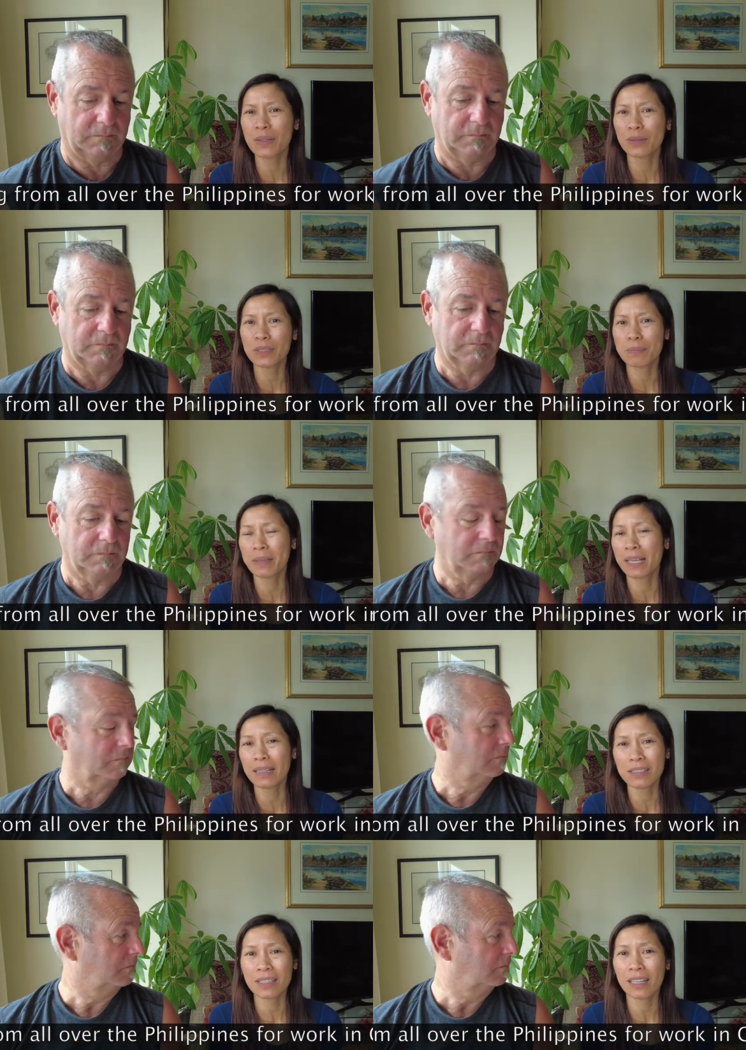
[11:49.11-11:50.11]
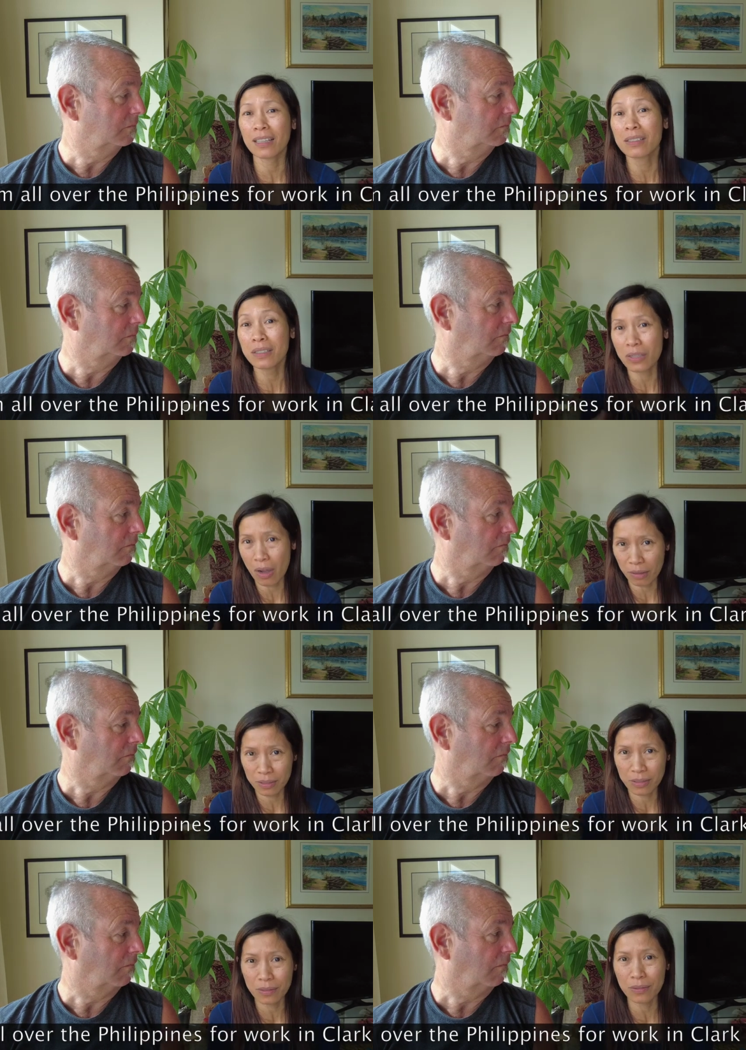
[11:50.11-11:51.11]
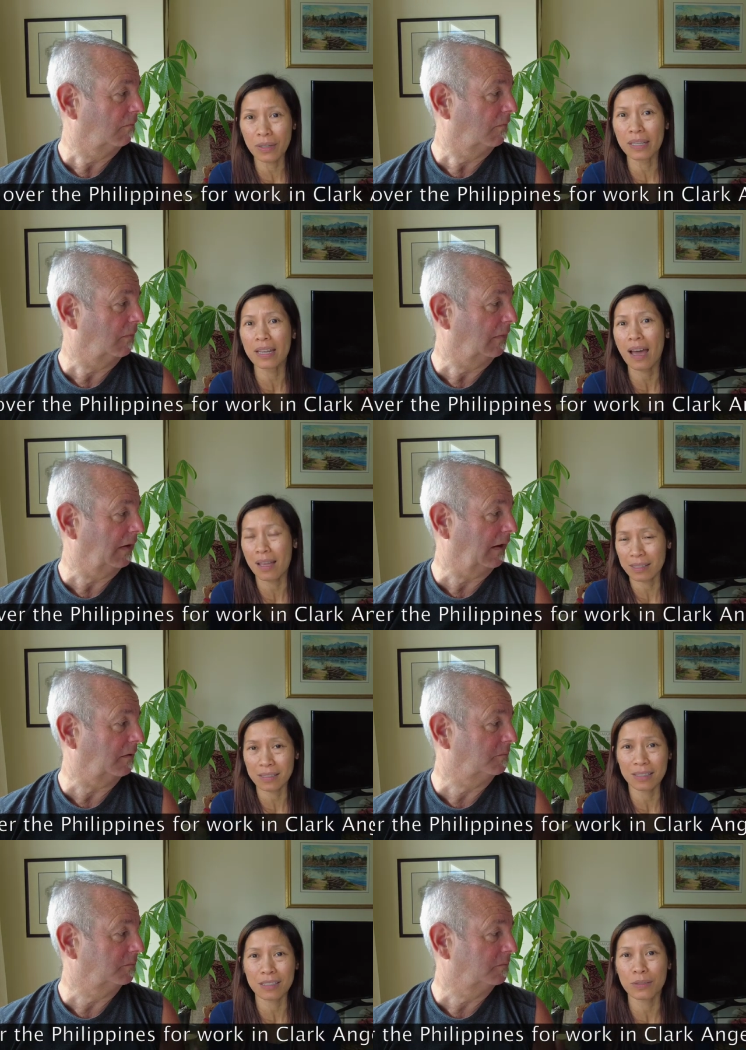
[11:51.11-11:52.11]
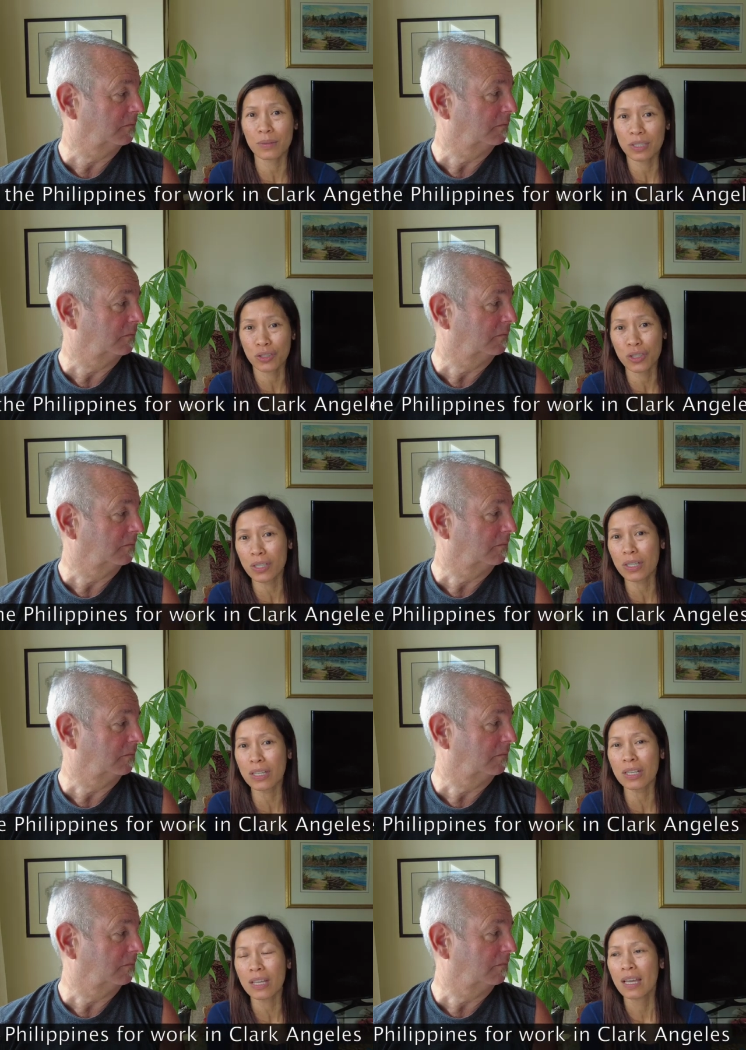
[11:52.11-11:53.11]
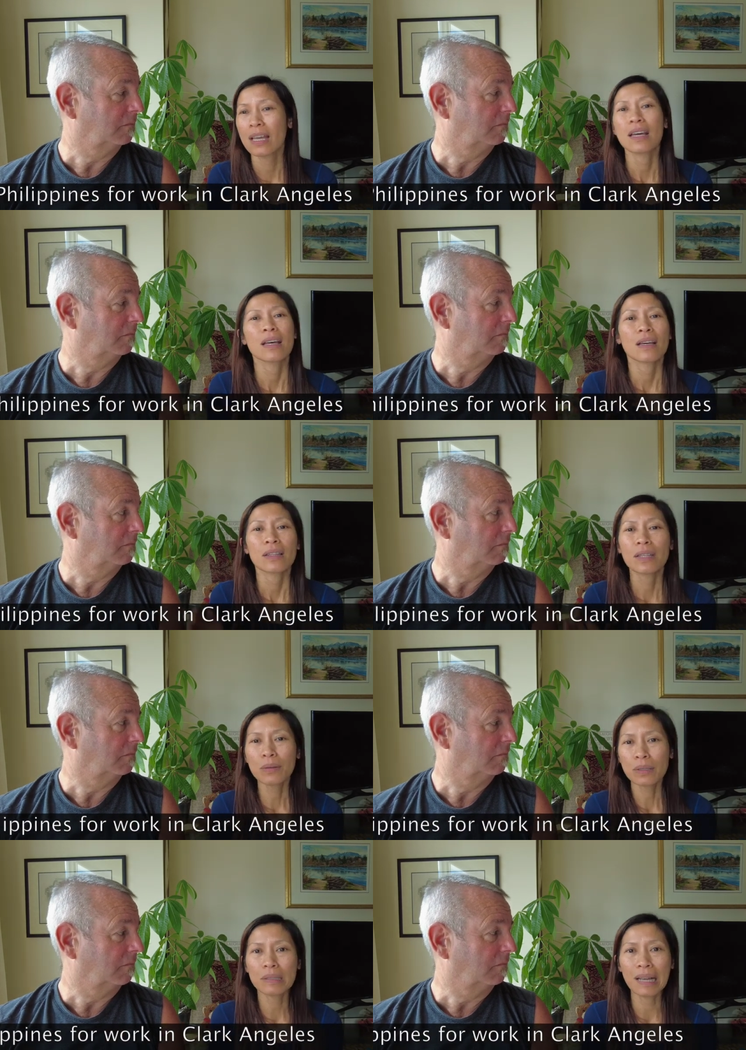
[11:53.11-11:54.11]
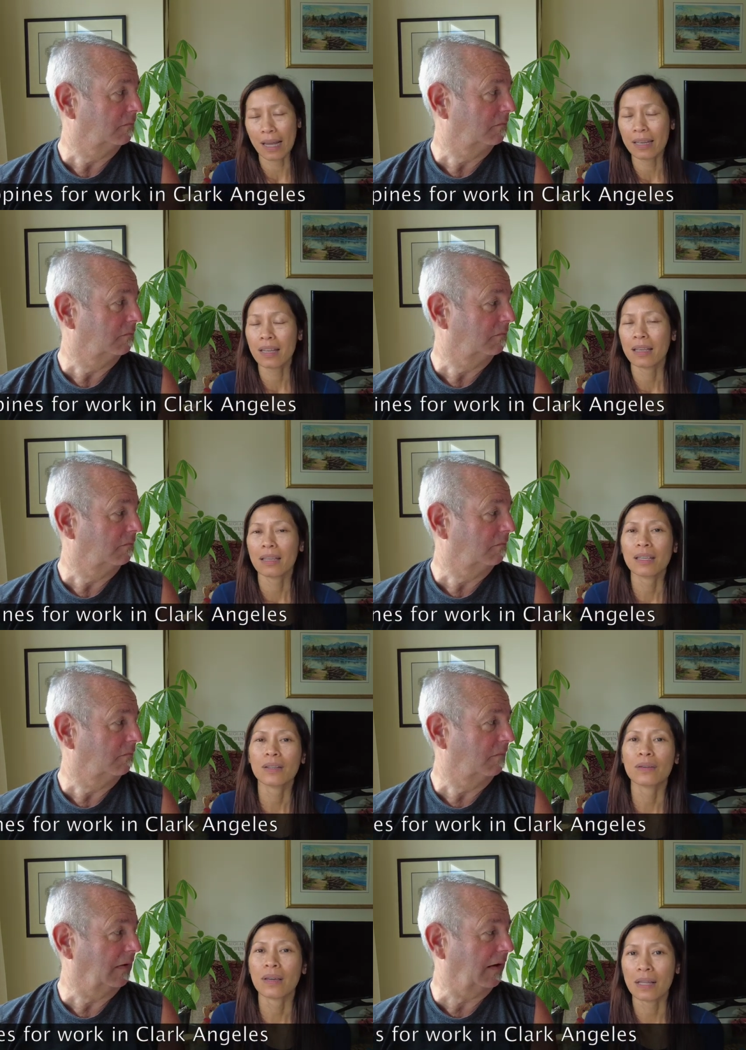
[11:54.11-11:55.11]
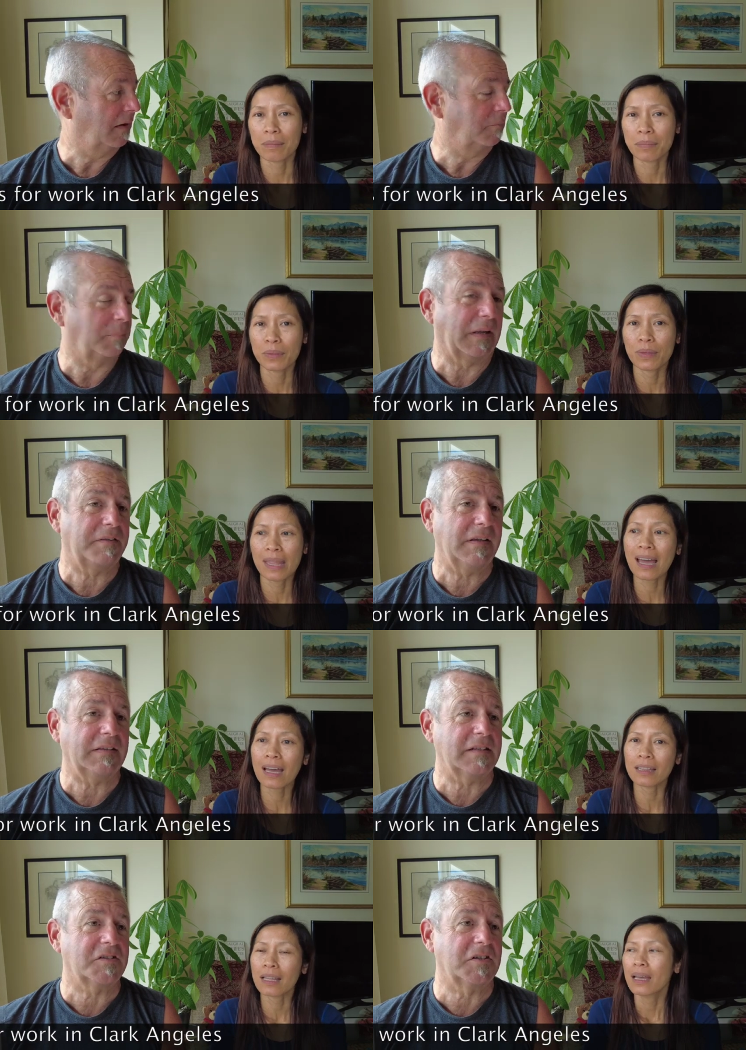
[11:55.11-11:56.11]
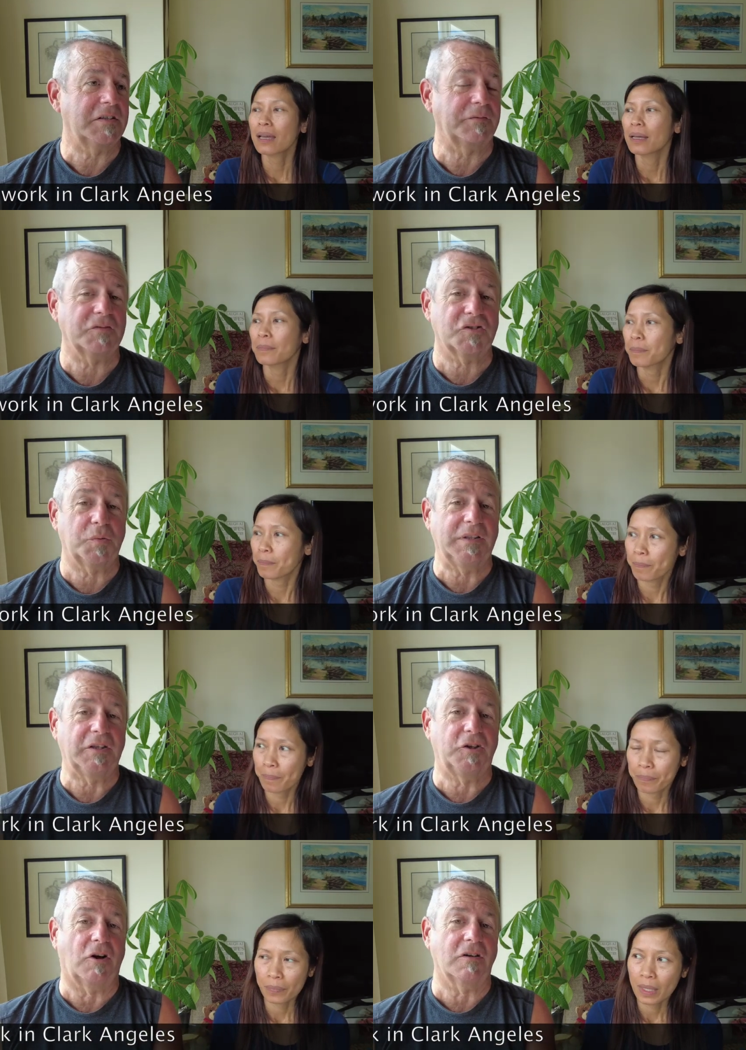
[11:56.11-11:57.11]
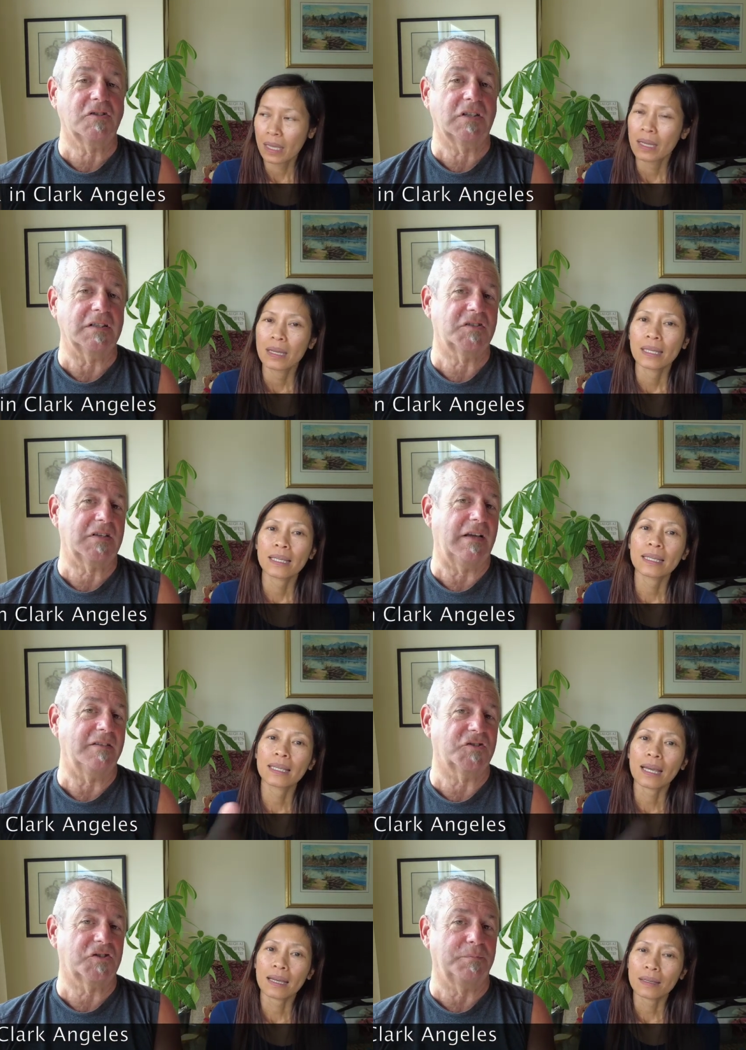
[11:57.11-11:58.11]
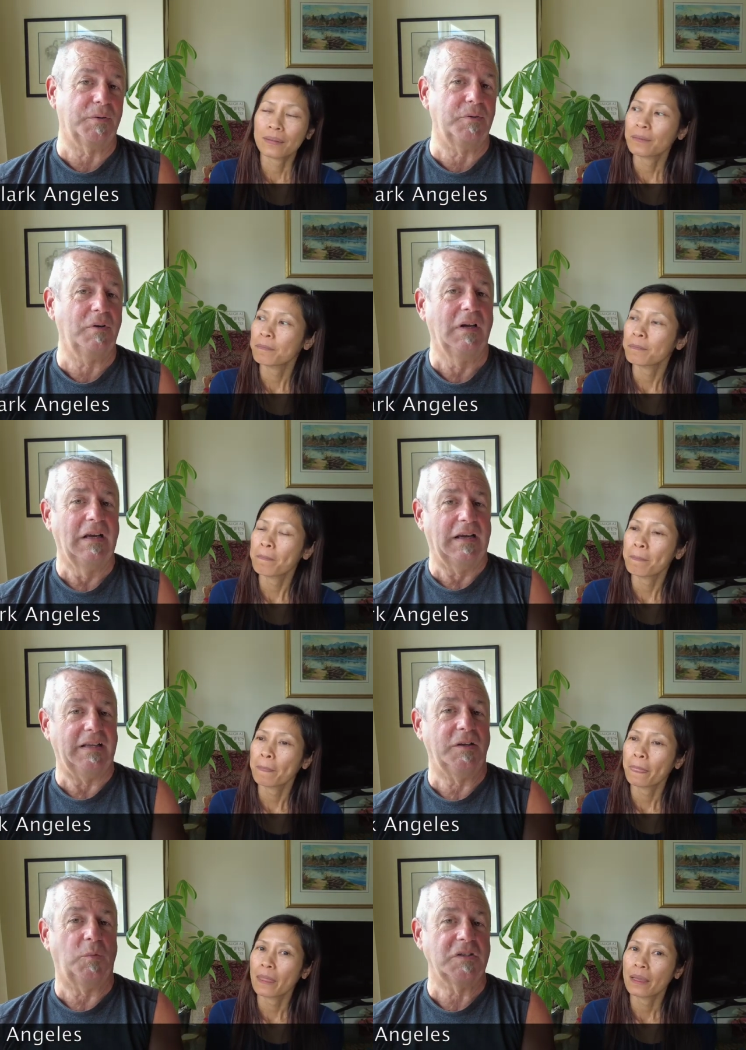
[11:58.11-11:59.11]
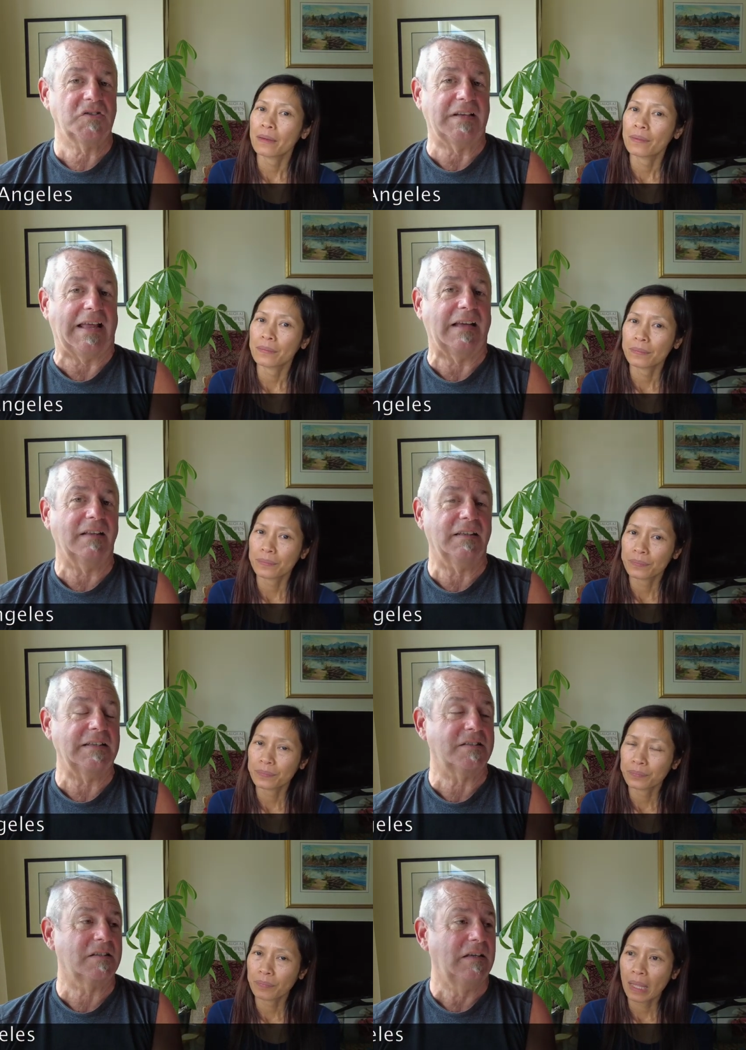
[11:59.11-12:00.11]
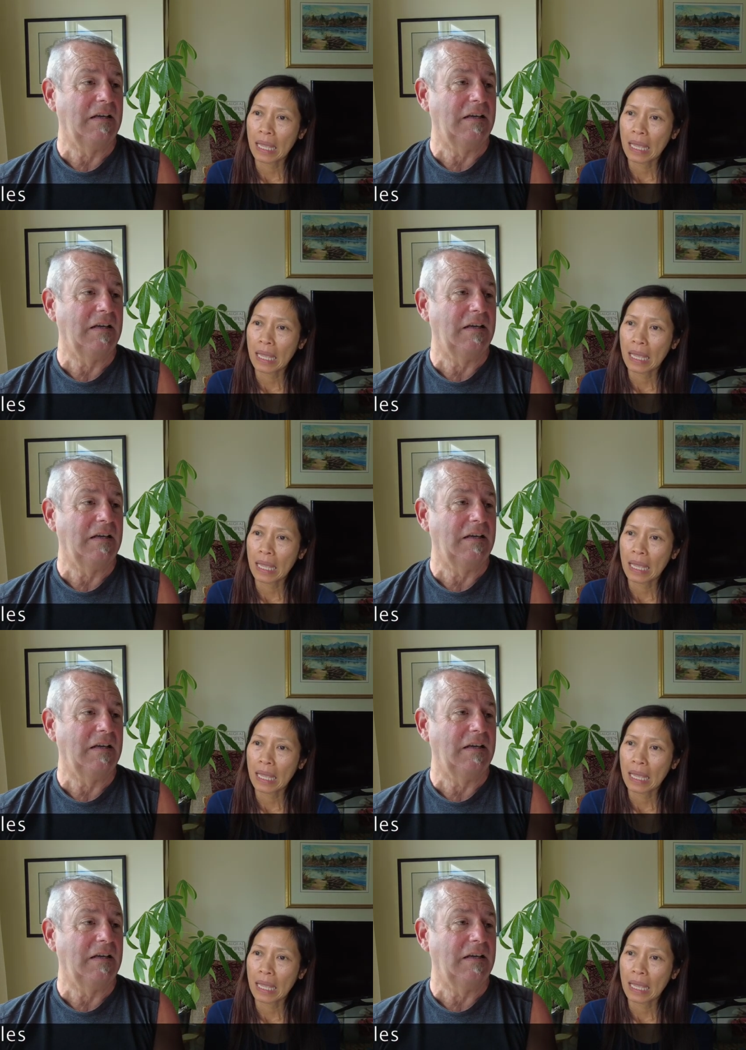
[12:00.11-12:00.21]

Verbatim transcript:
Speaker 1: who could speak English that I can talk to?" and ask yeah. this question they would gladly, you know,
Speaker 2: help yeah, you. But I that. think that's the difference between the guards, let's say, yeah. in Cebu and the ones in Angeles.